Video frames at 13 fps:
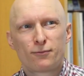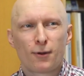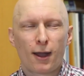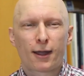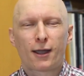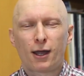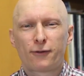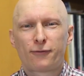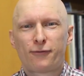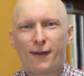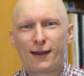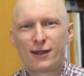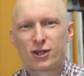a kind of
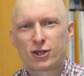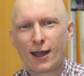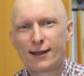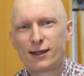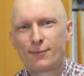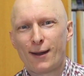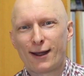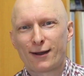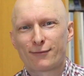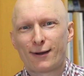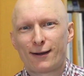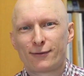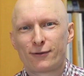fairly shady
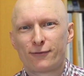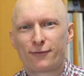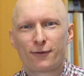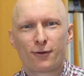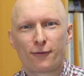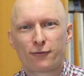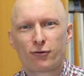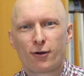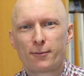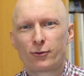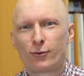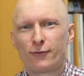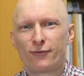background of
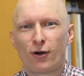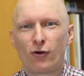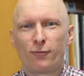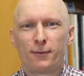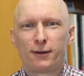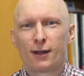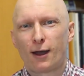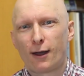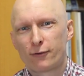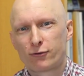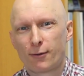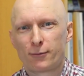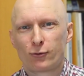criminal involvement,
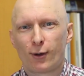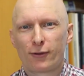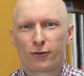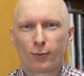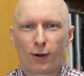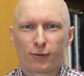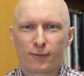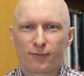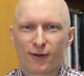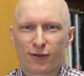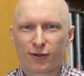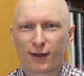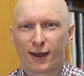criminal underworld
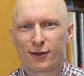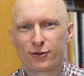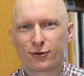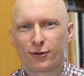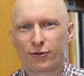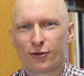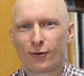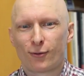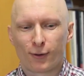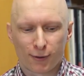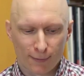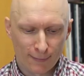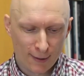investigation and so
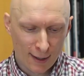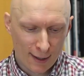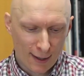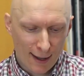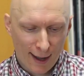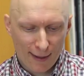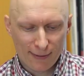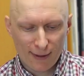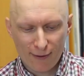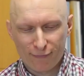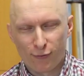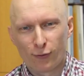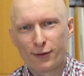on. And
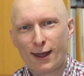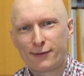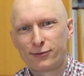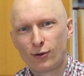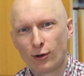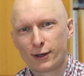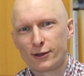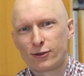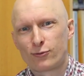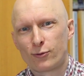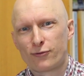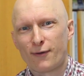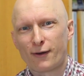therefore their knowledge
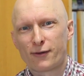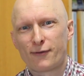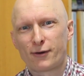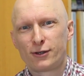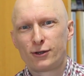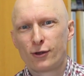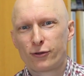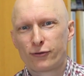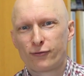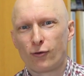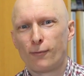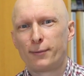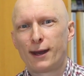was very, very
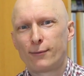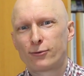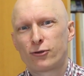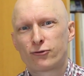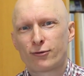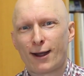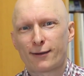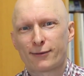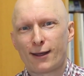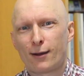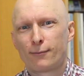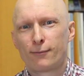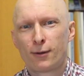useful in being able to track
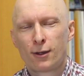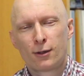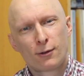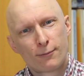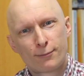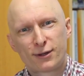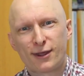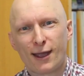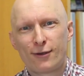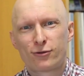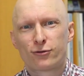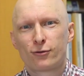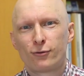down
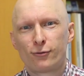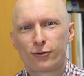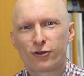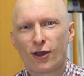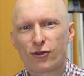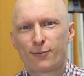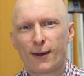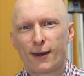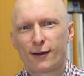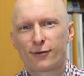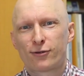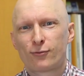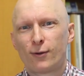potential
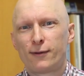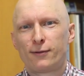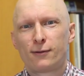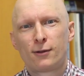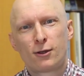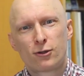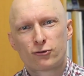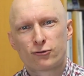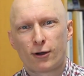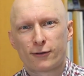suspects when trying